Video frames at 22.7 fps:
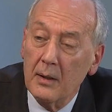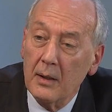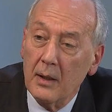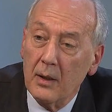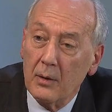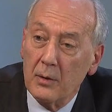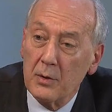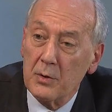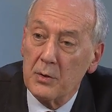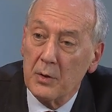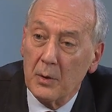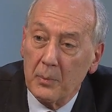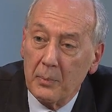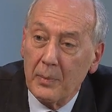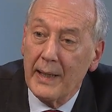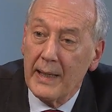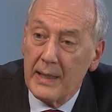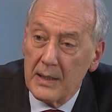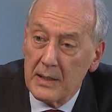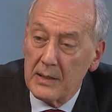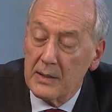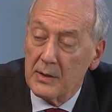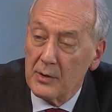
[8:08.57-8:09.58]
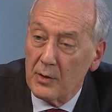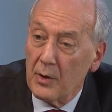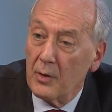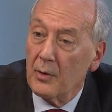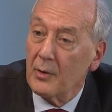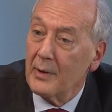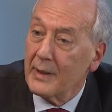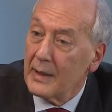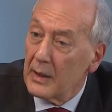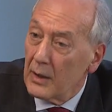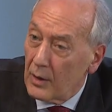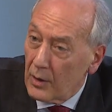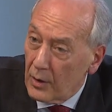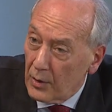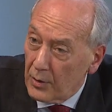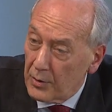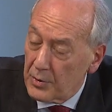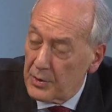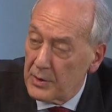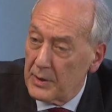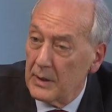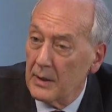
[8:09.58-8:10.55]
also plays a role in
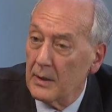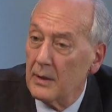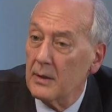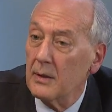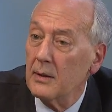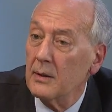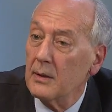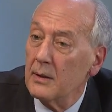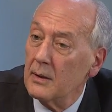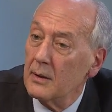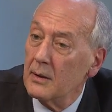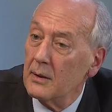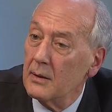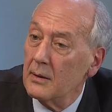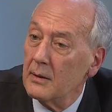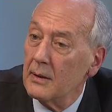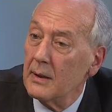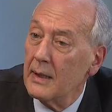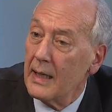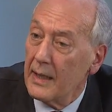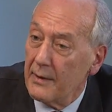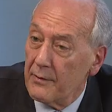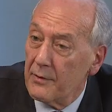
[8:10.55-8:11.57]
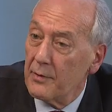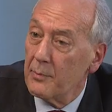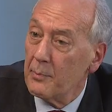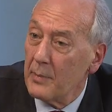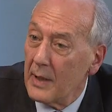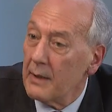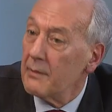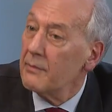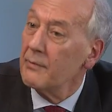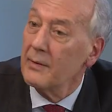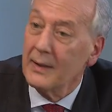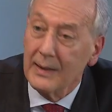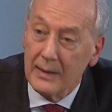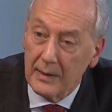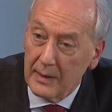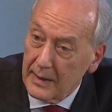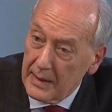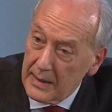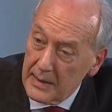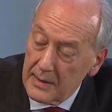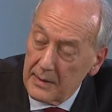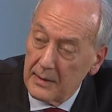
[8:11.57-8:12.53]
causing uh, HFpEF, at
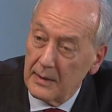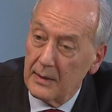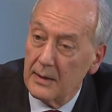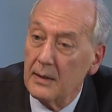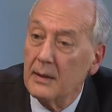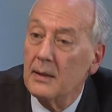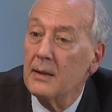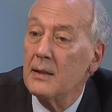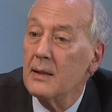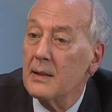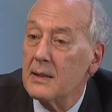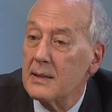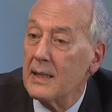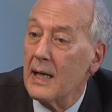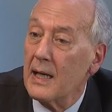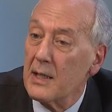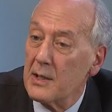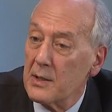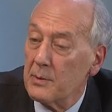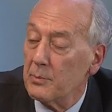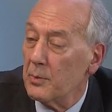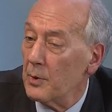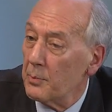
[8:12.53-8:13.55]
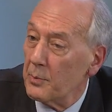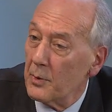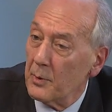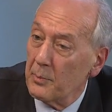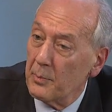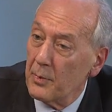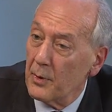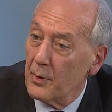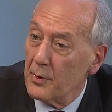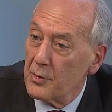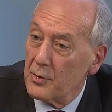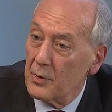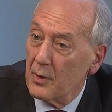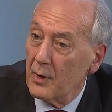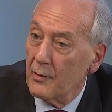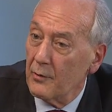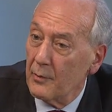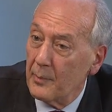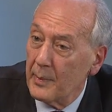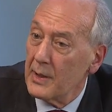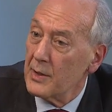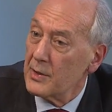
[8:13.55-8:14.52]
least in a sizable proportion
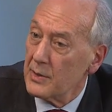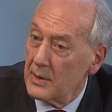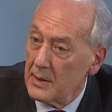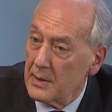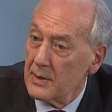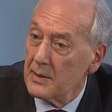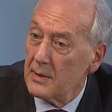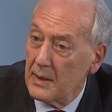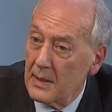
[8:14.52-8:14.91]
of patients.